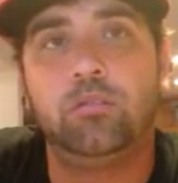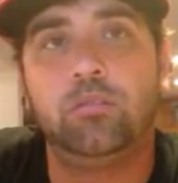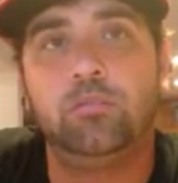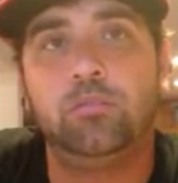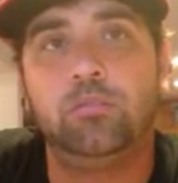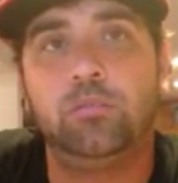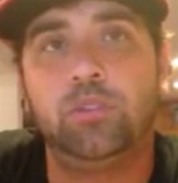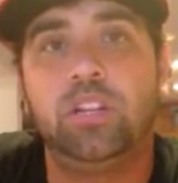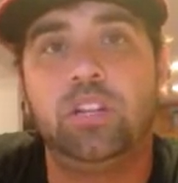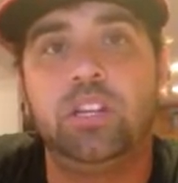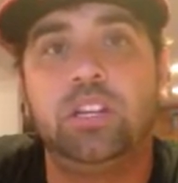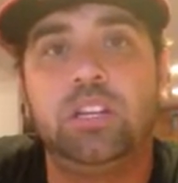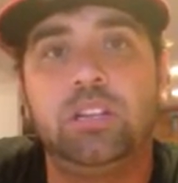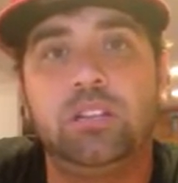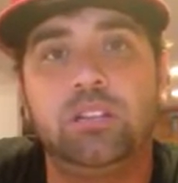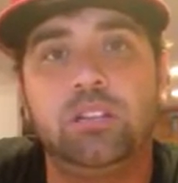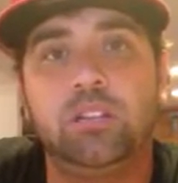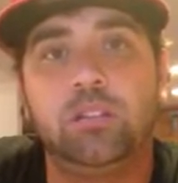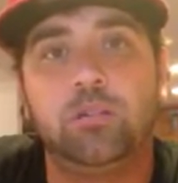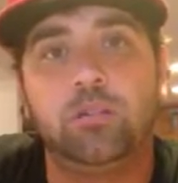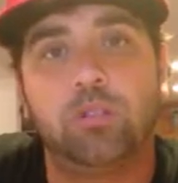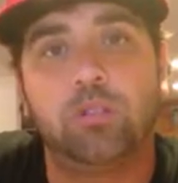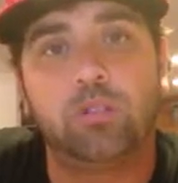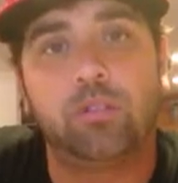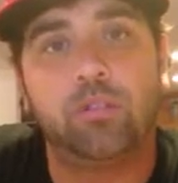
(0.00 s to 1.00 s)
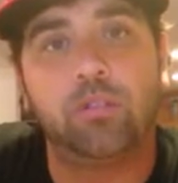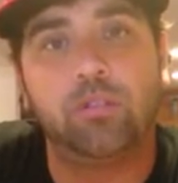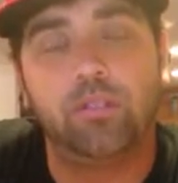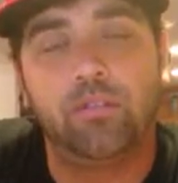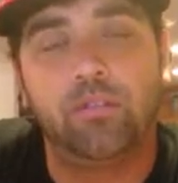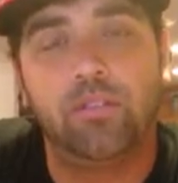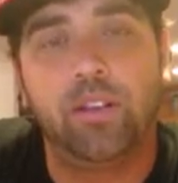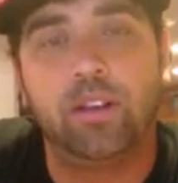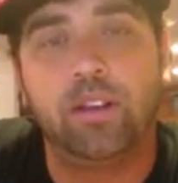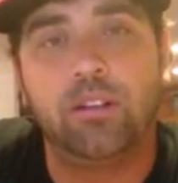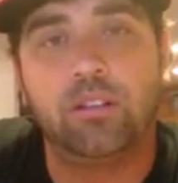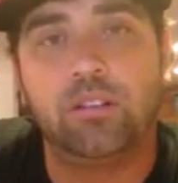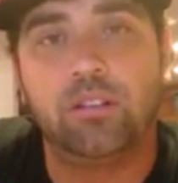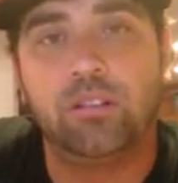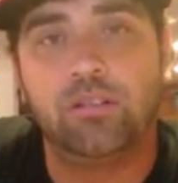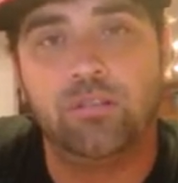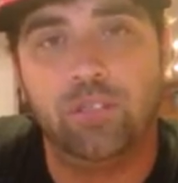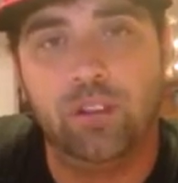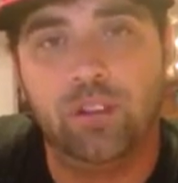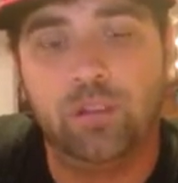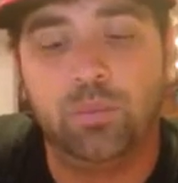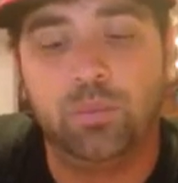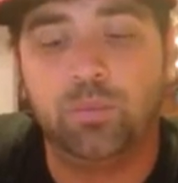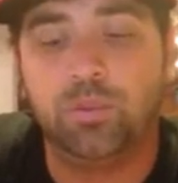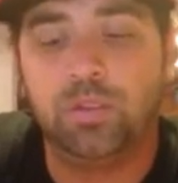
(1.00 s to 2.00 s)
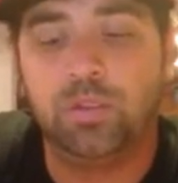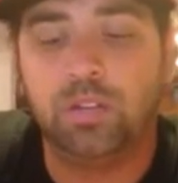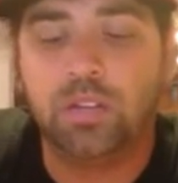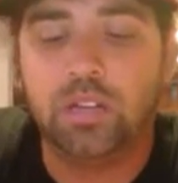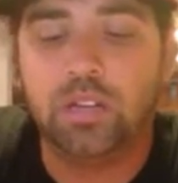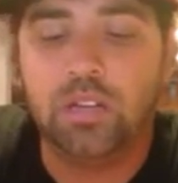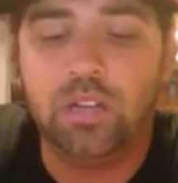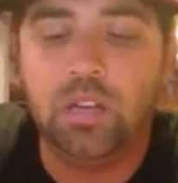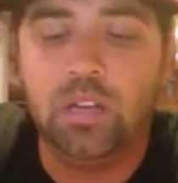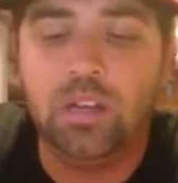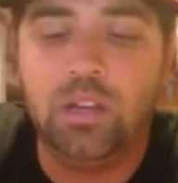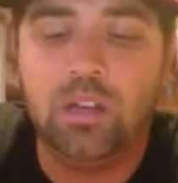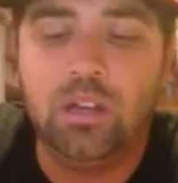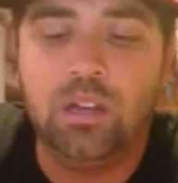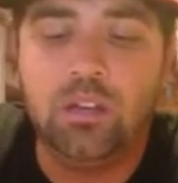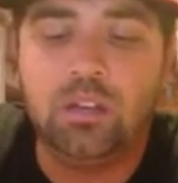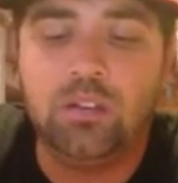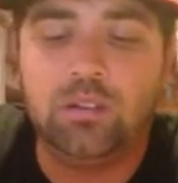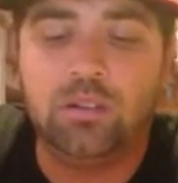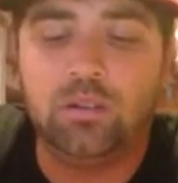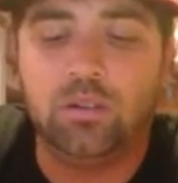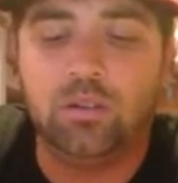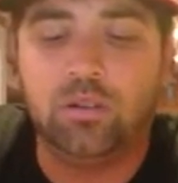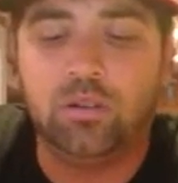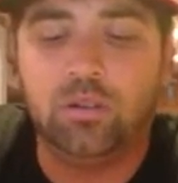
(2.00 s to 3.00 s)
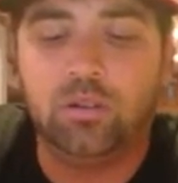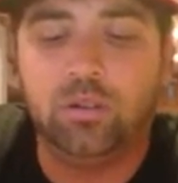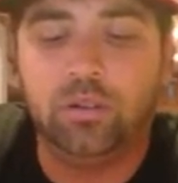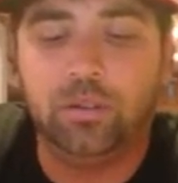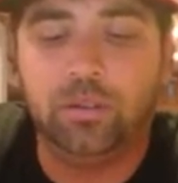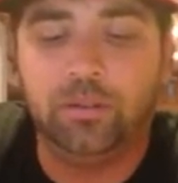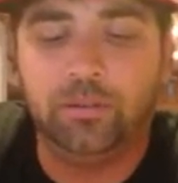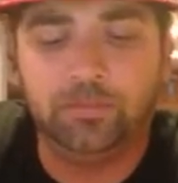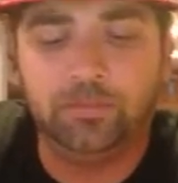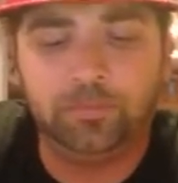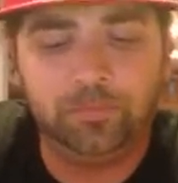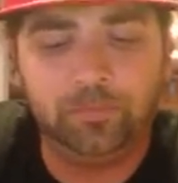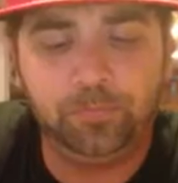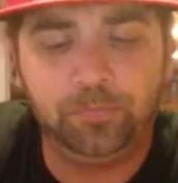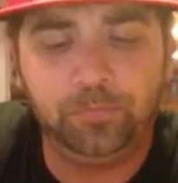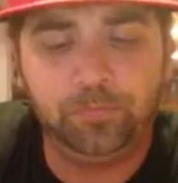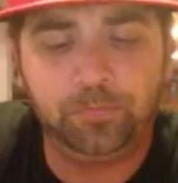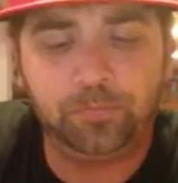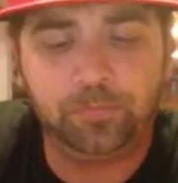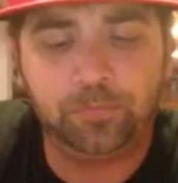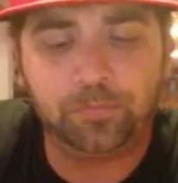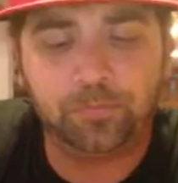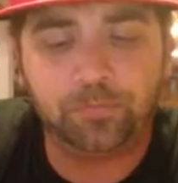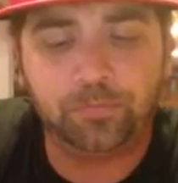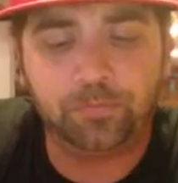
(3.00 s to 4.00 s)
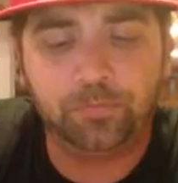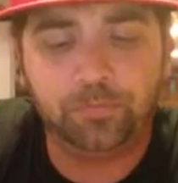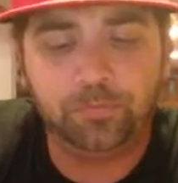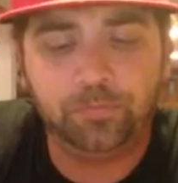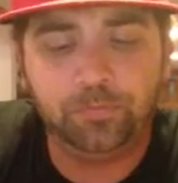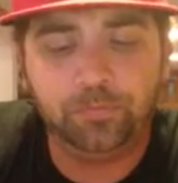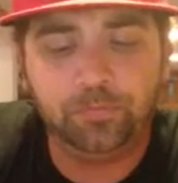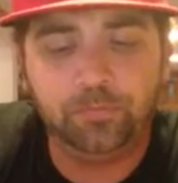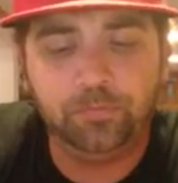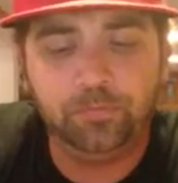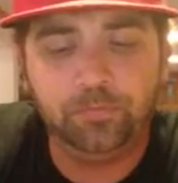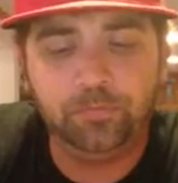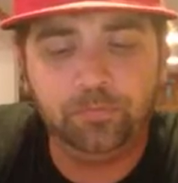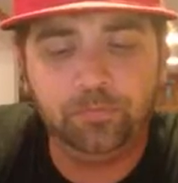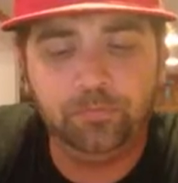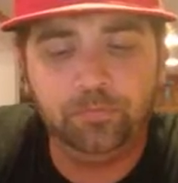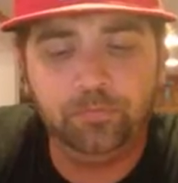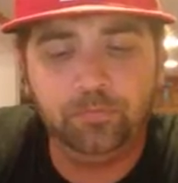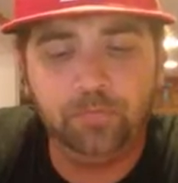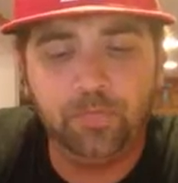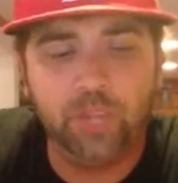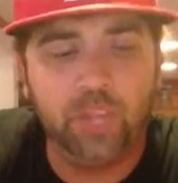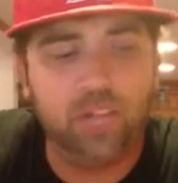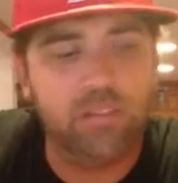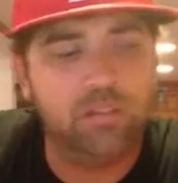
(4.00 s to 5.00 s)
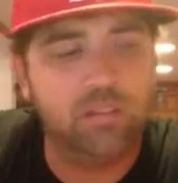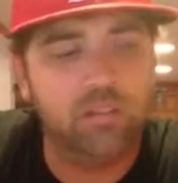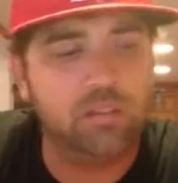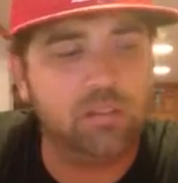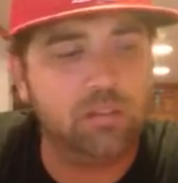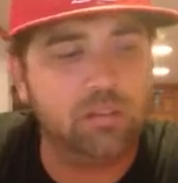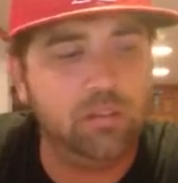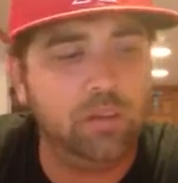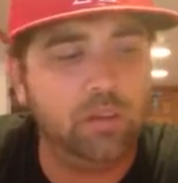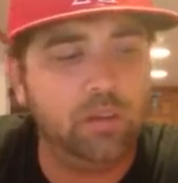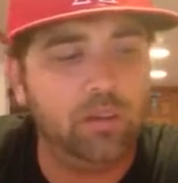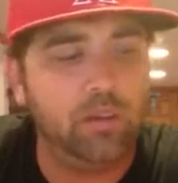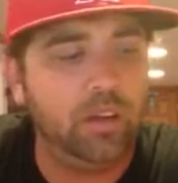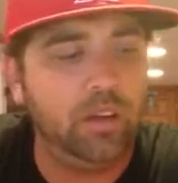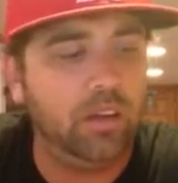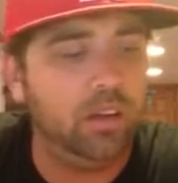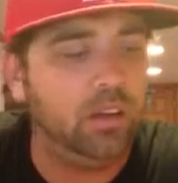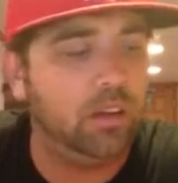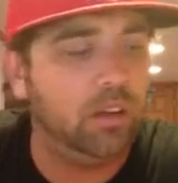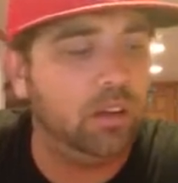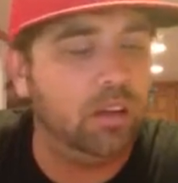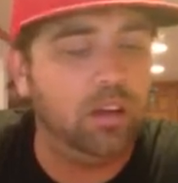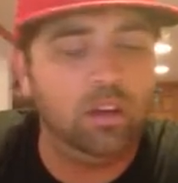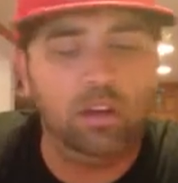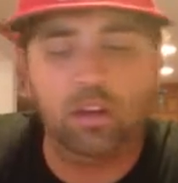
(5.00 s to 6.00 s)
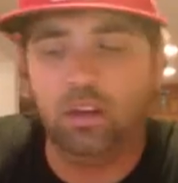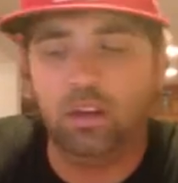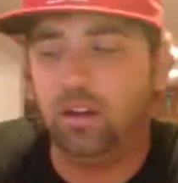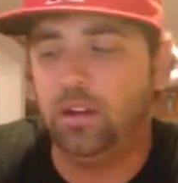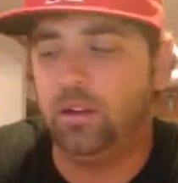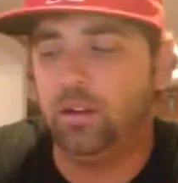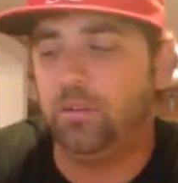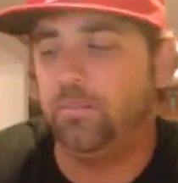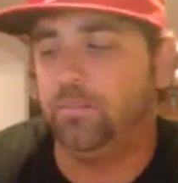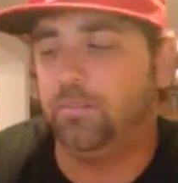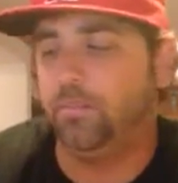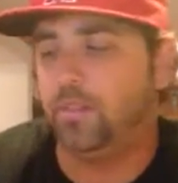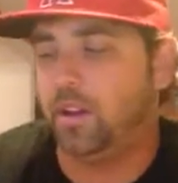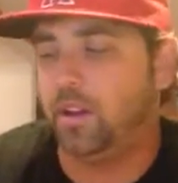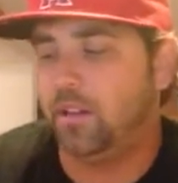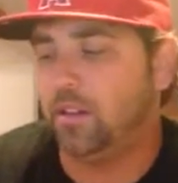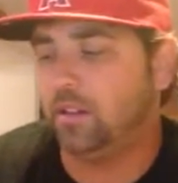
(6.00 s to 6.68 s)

pretty easily with, with fighters on Facebook. So um, that's just about it. Um,